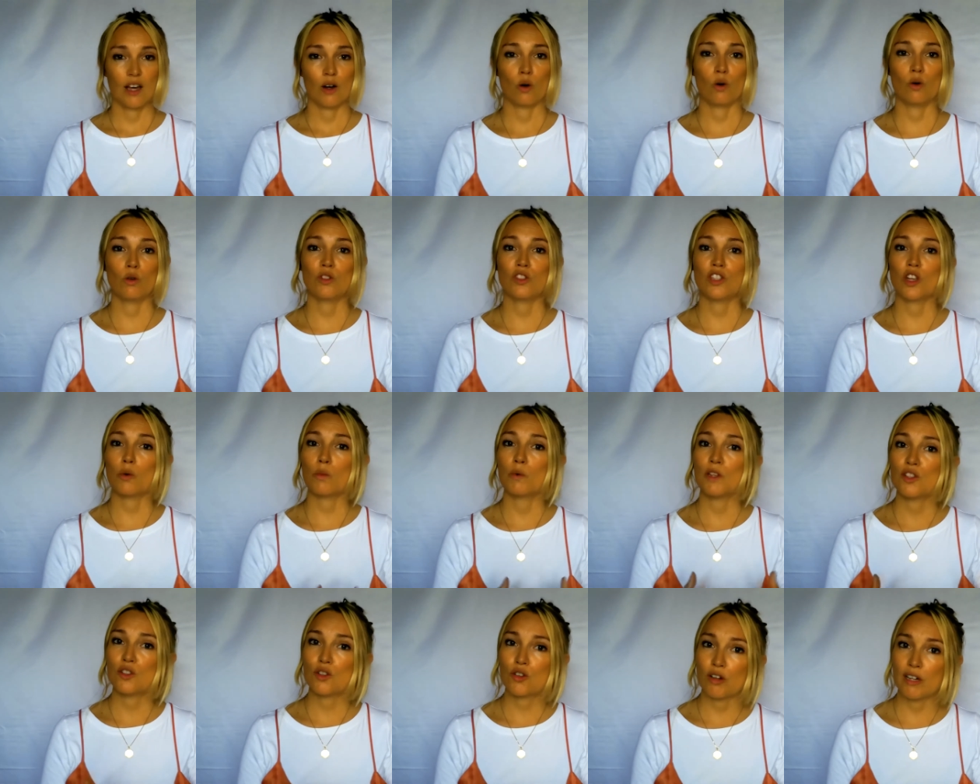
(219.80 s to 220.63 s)
Also
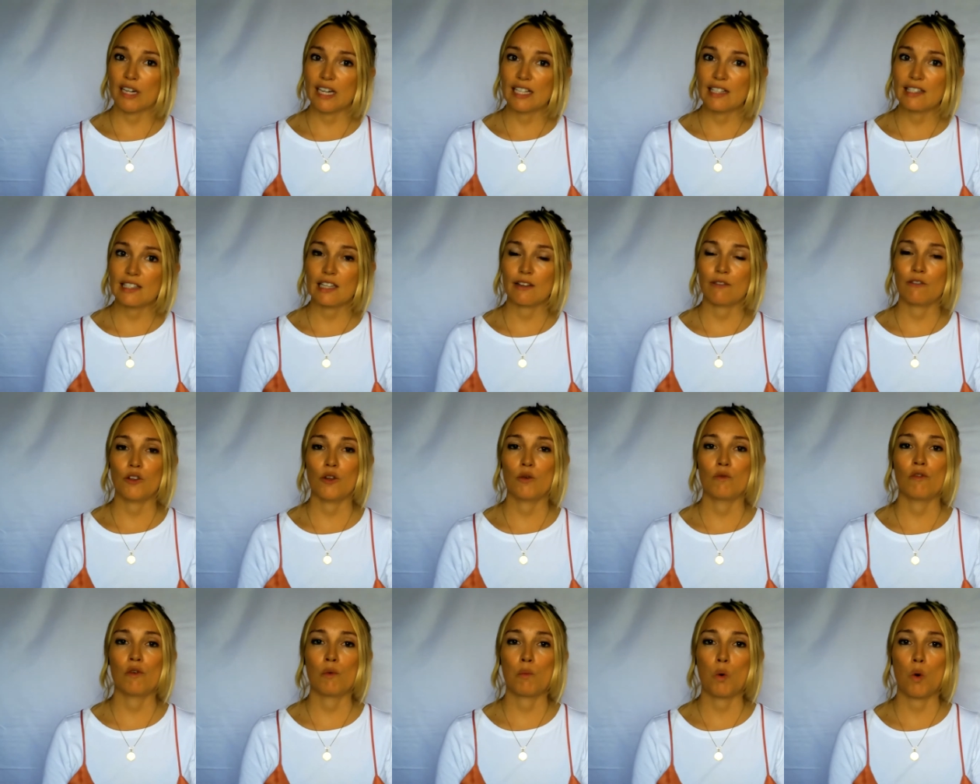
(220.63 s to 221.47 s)
with treats, if you
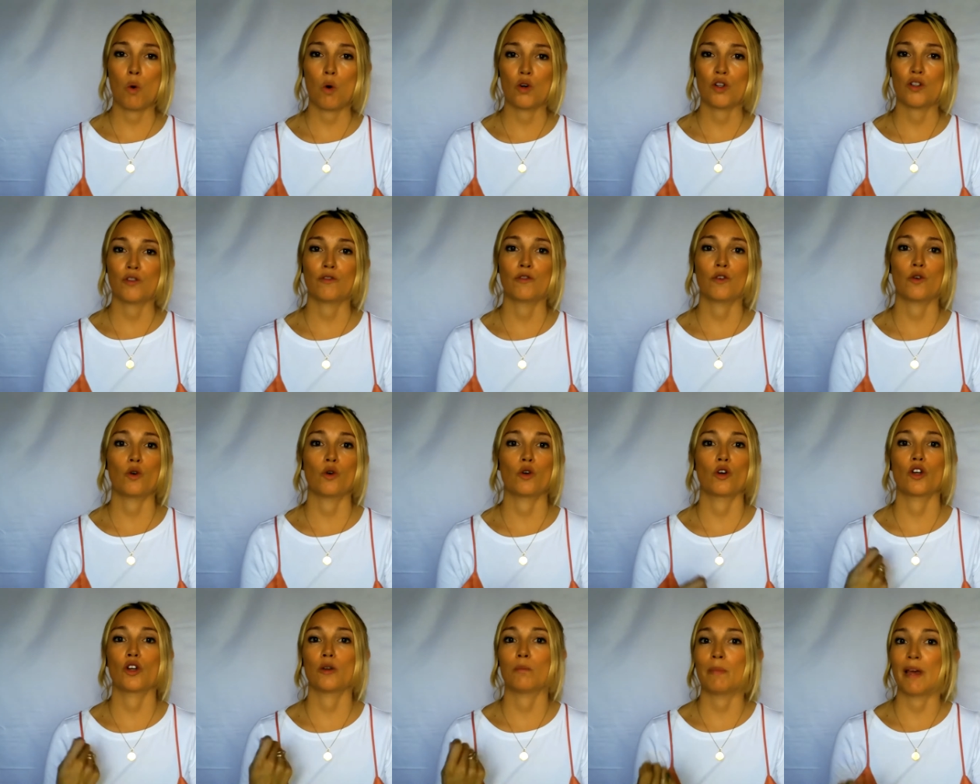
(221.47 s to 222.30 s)
reward
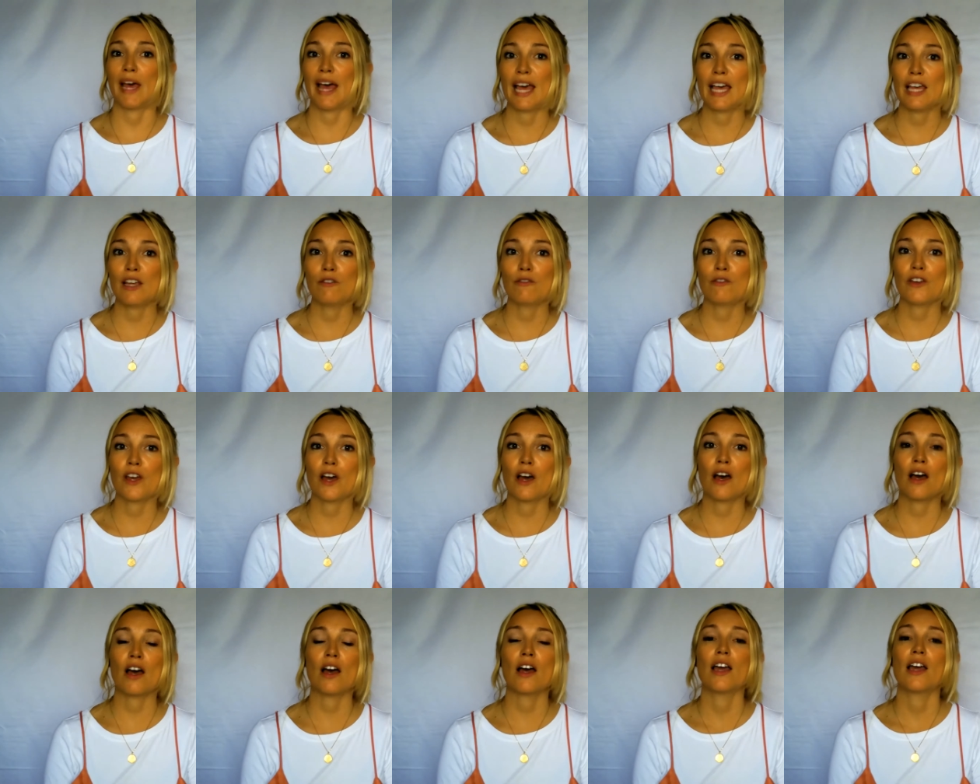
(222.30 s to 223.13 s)
for good
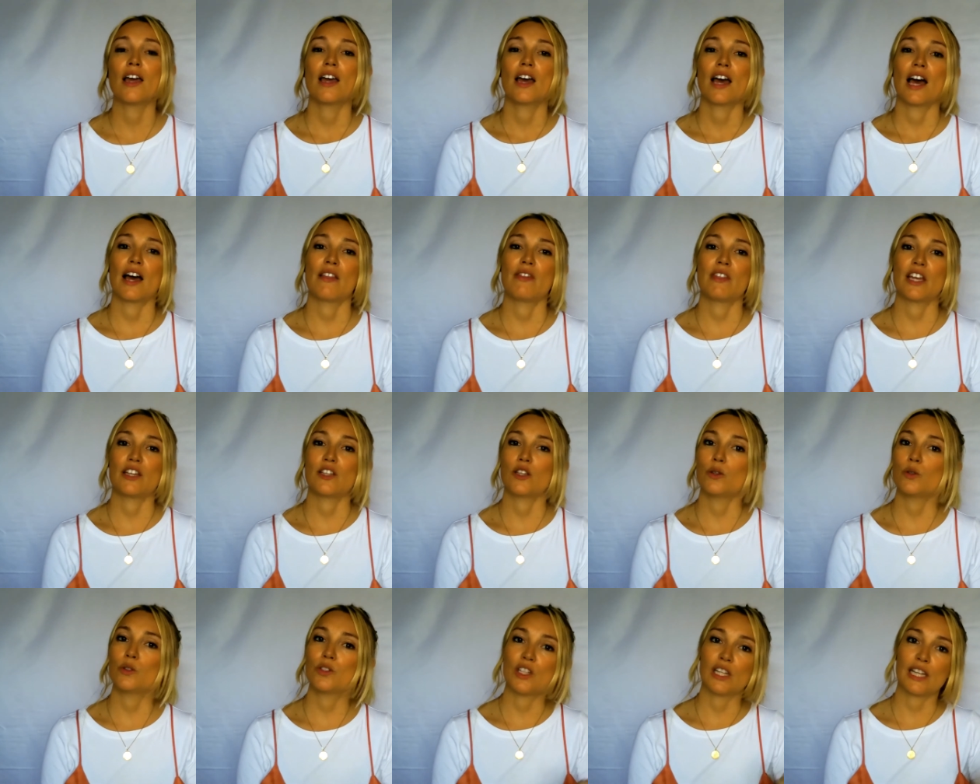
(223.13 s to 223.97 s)
behavior and they're
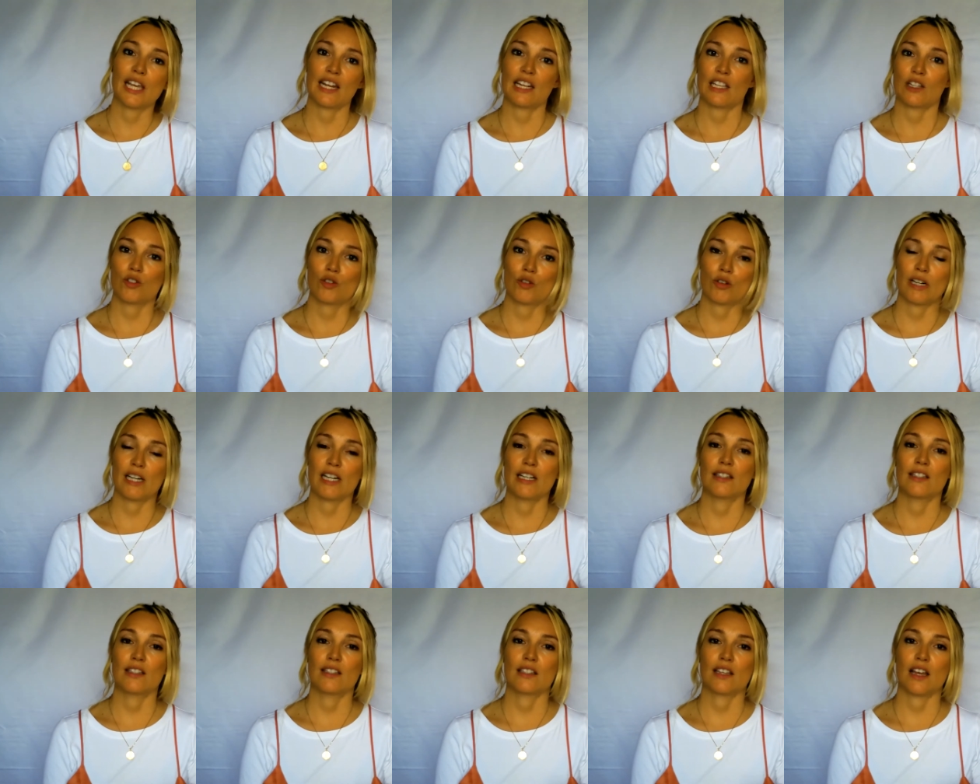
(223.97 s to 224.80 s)
used to getting
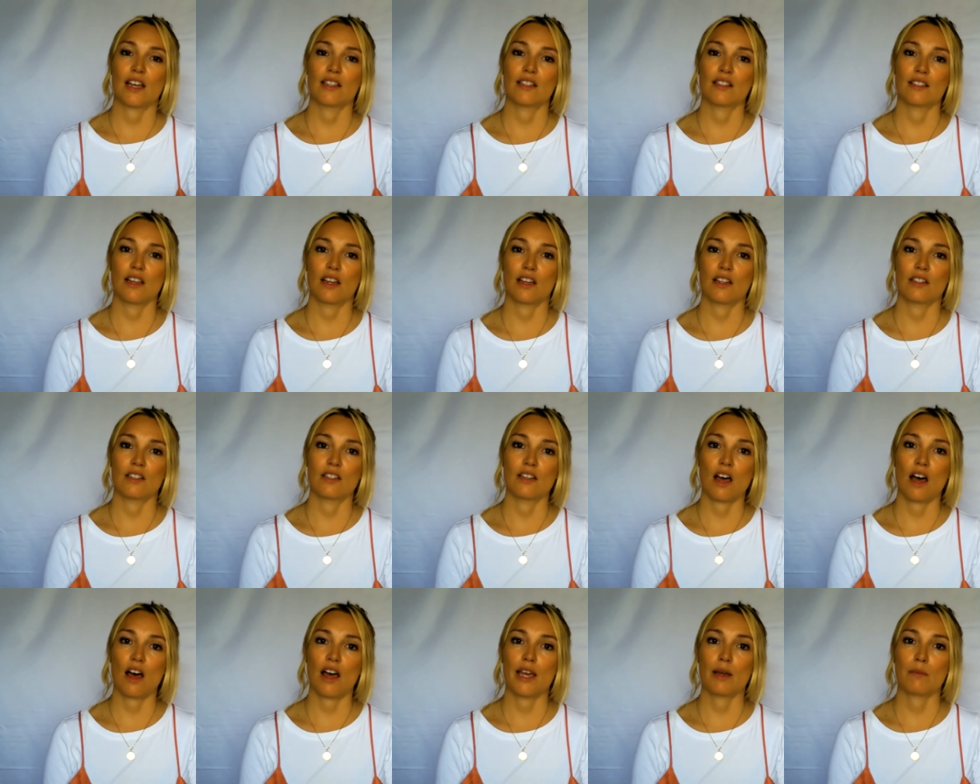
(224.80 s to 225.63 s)
treats at certain
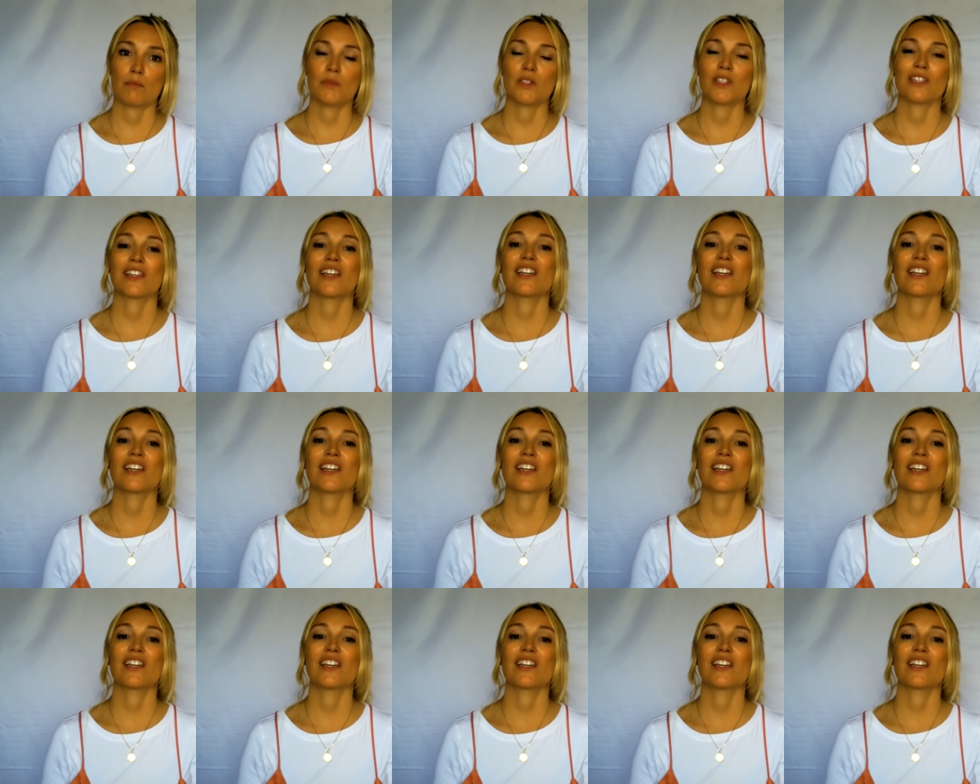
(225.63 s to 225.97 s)
times,